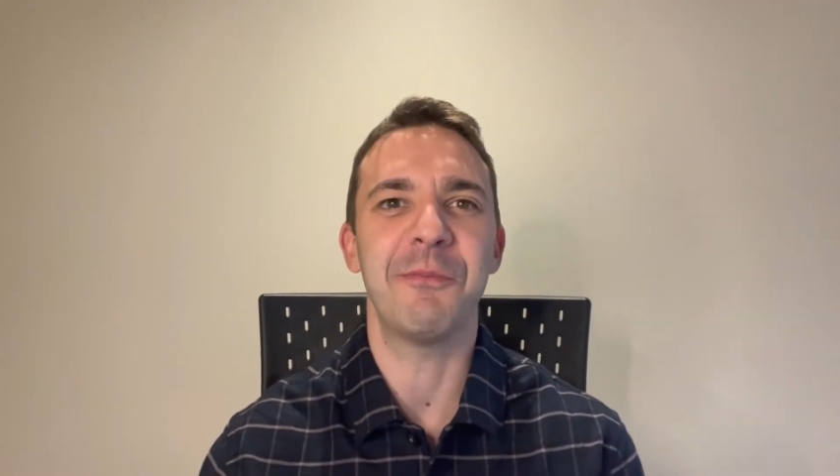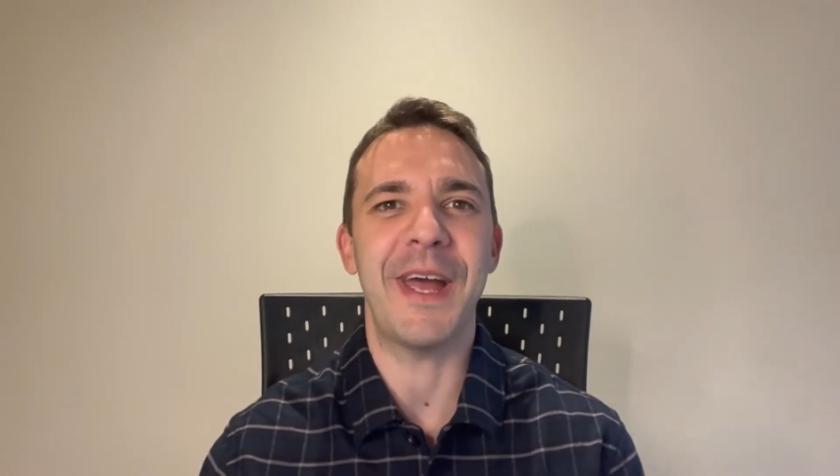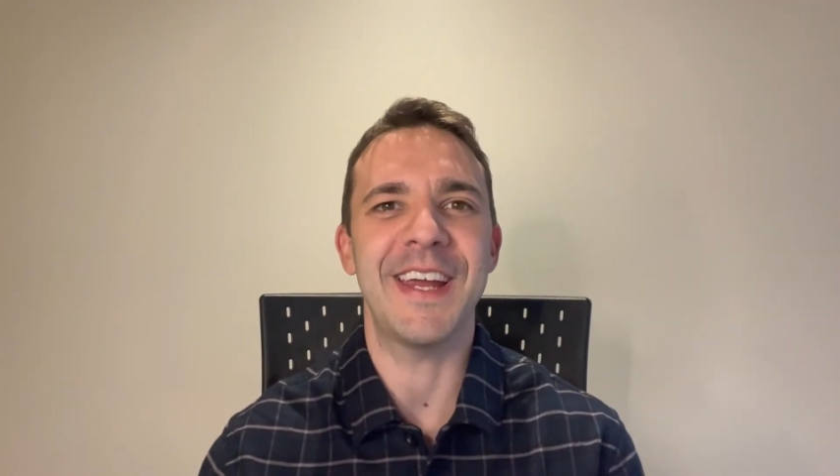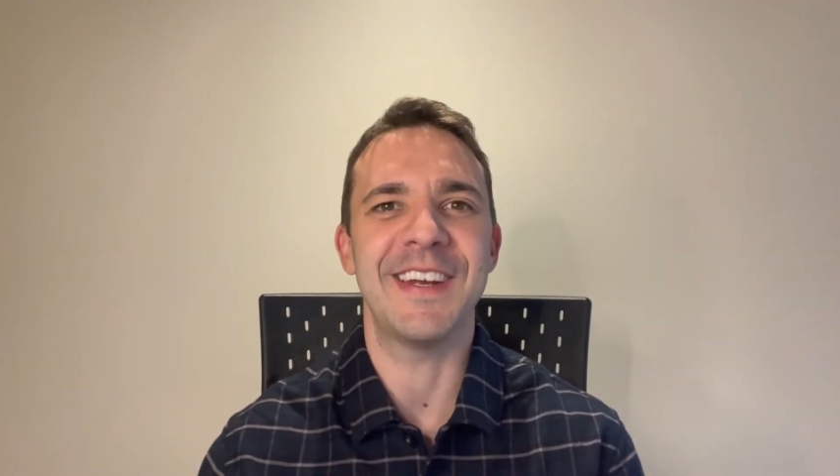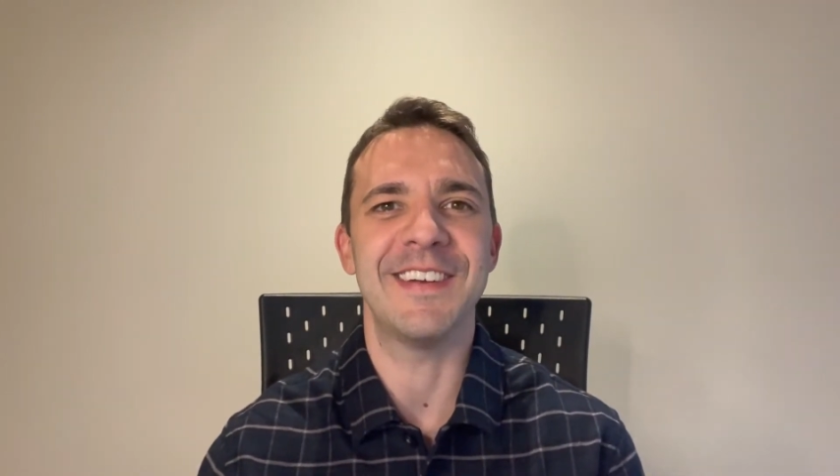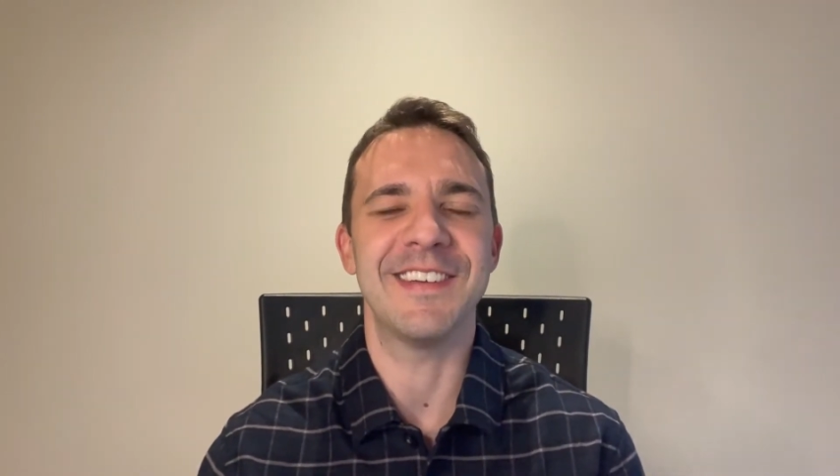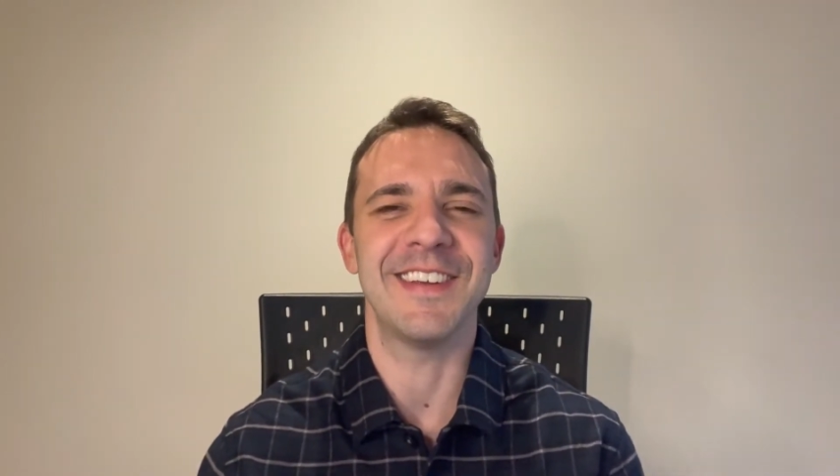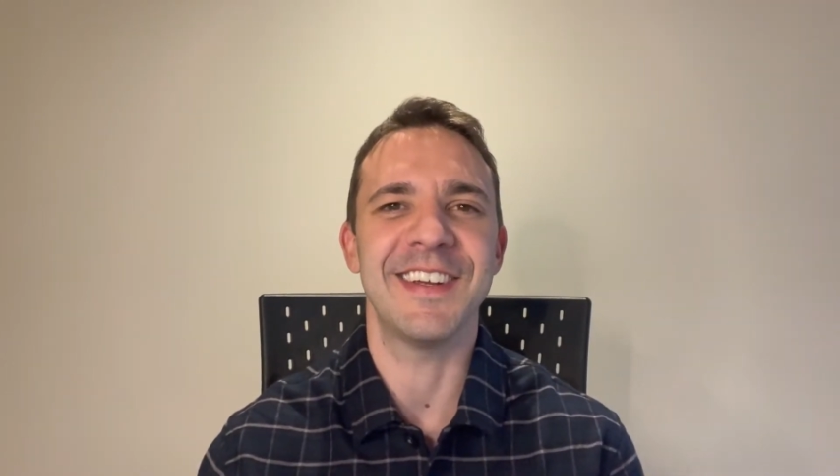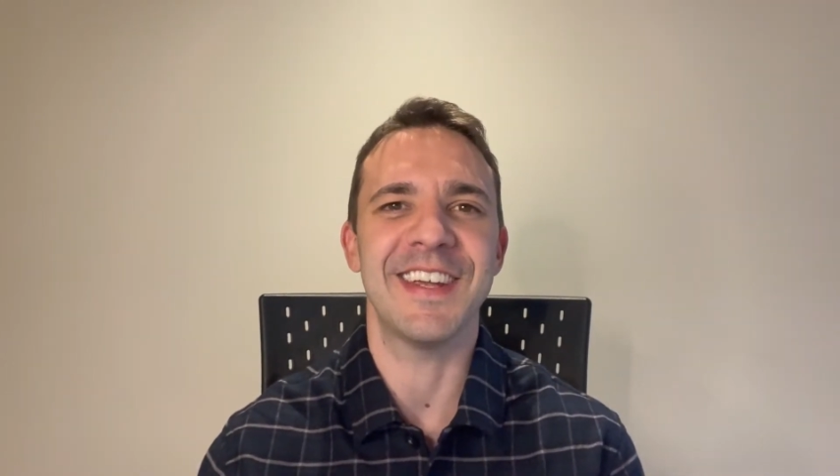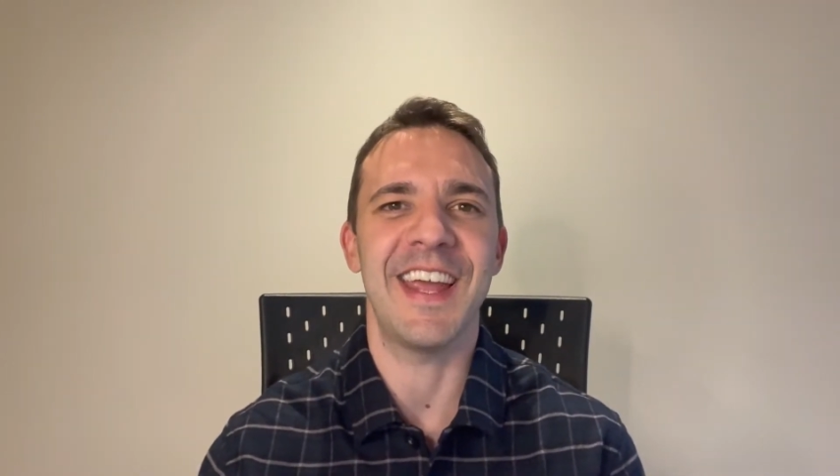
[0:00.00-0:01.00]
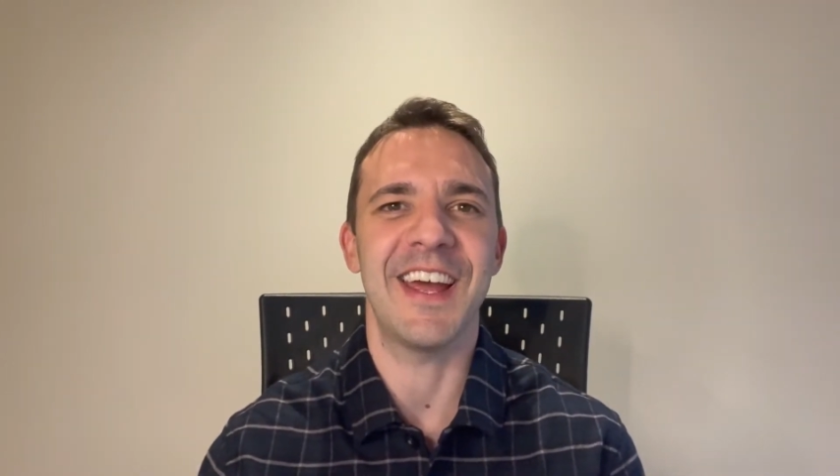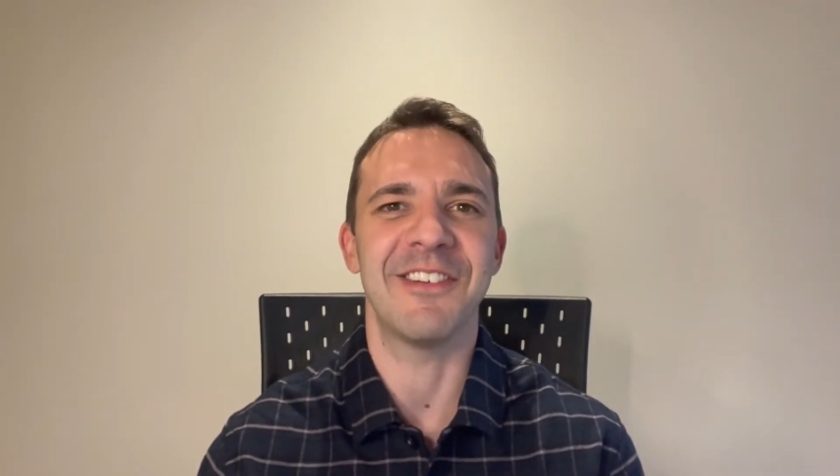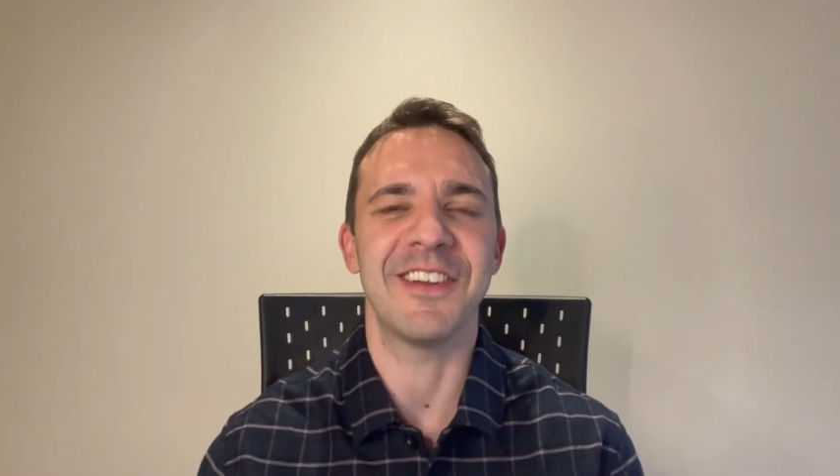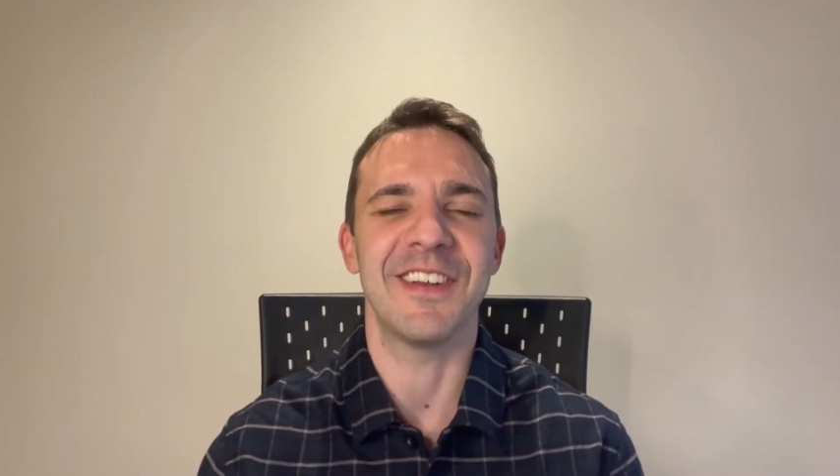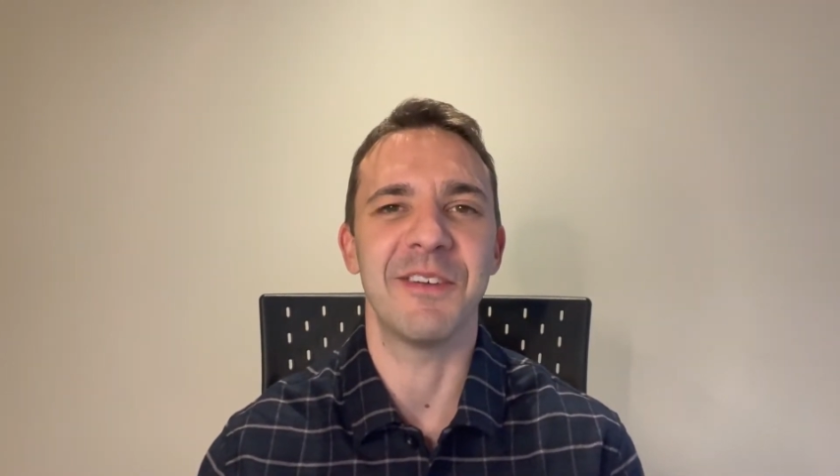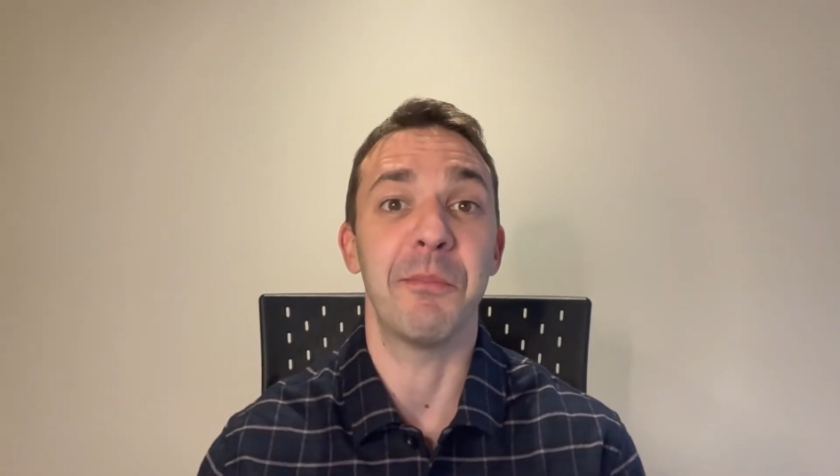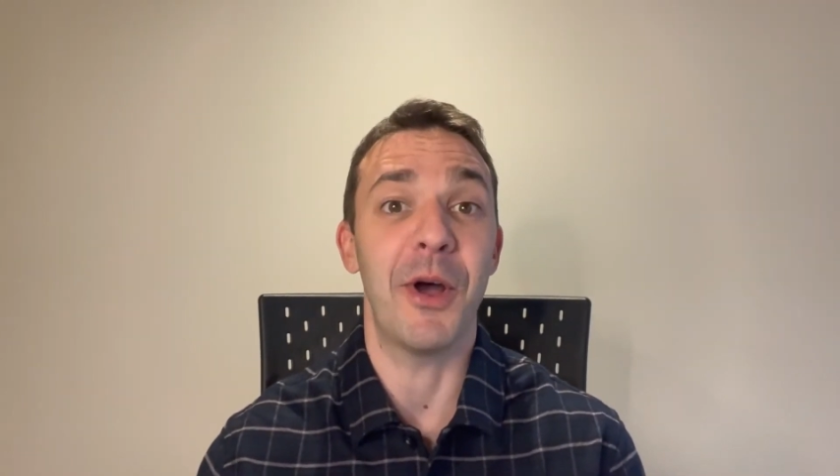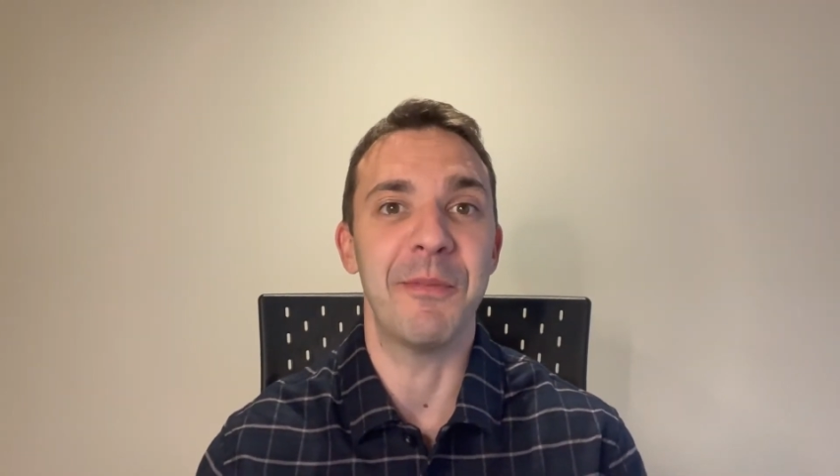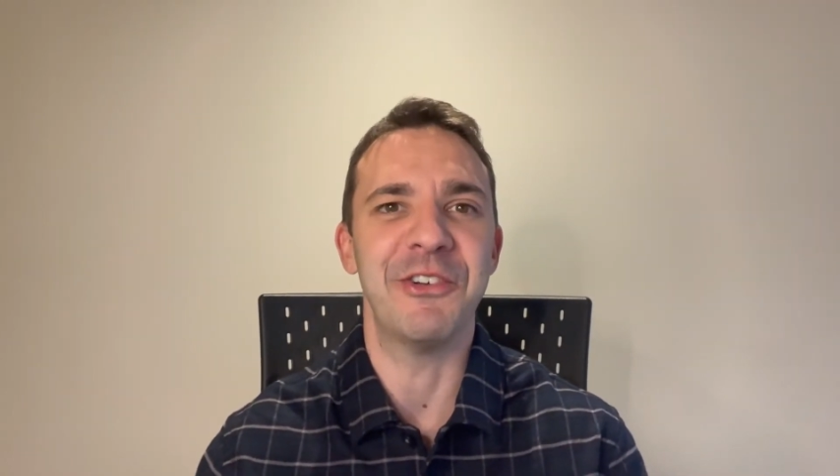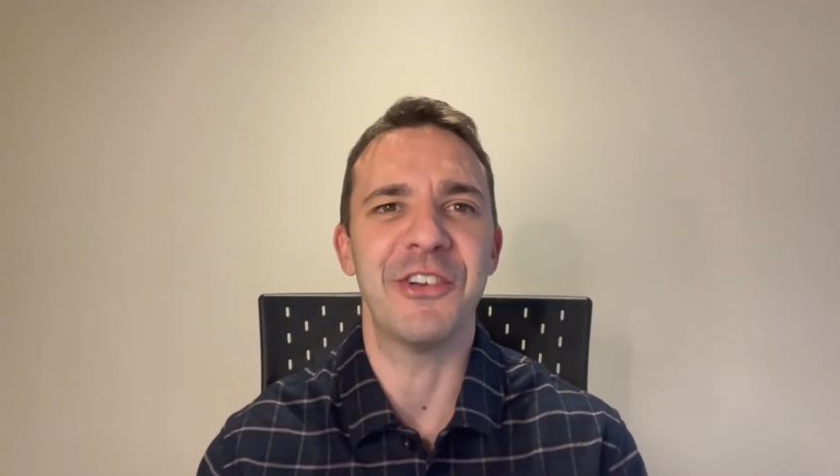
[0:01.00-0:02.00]
paid into the account by
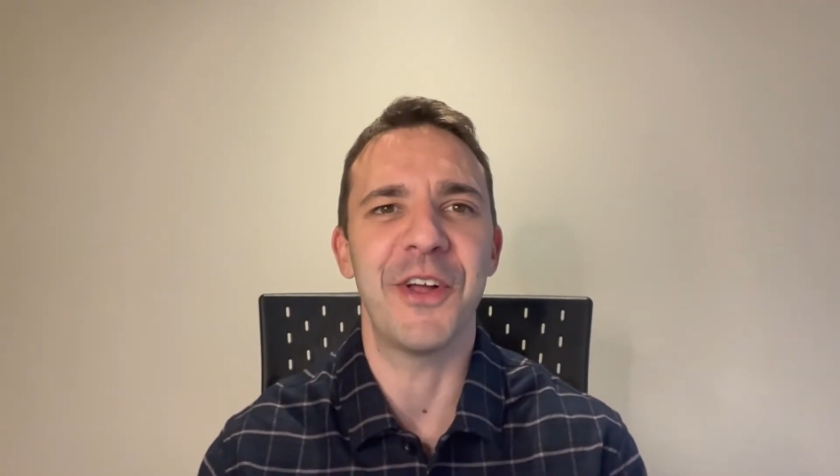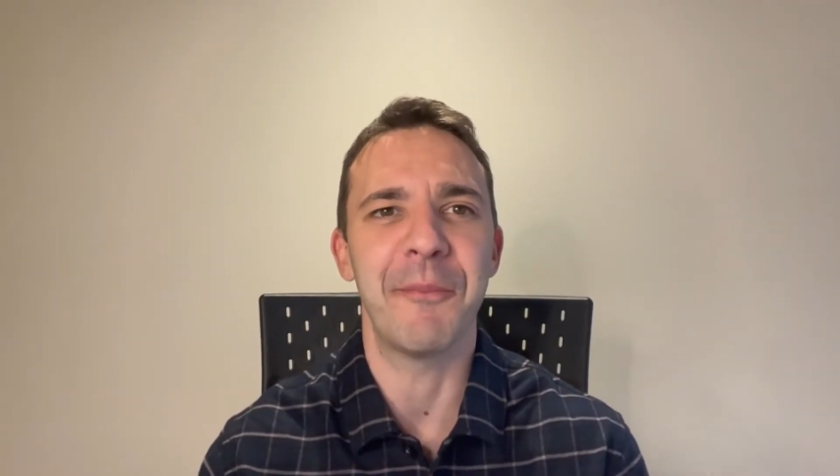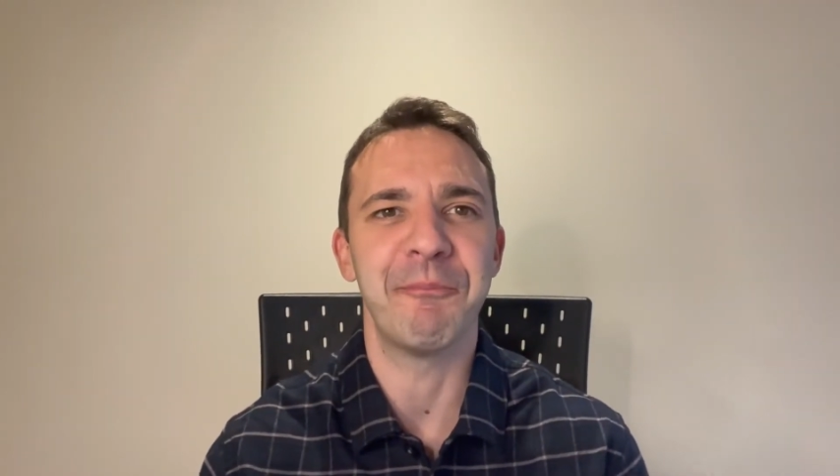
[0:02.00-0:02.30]
mid-July.